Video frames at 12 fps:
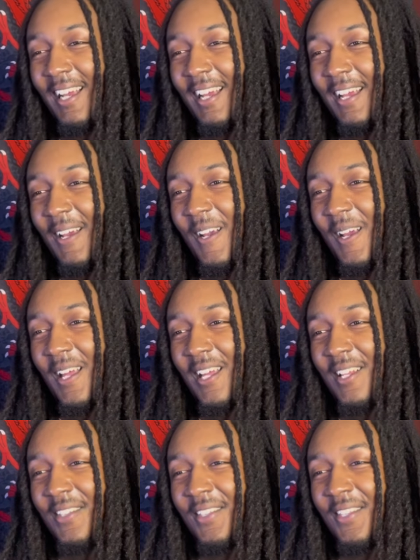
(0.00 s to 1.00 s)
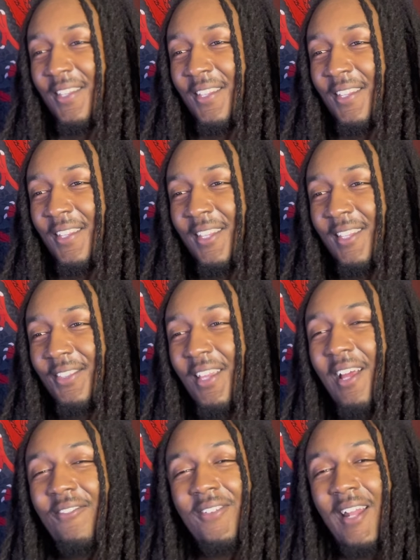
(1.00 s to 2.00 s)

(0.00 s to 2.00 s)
And That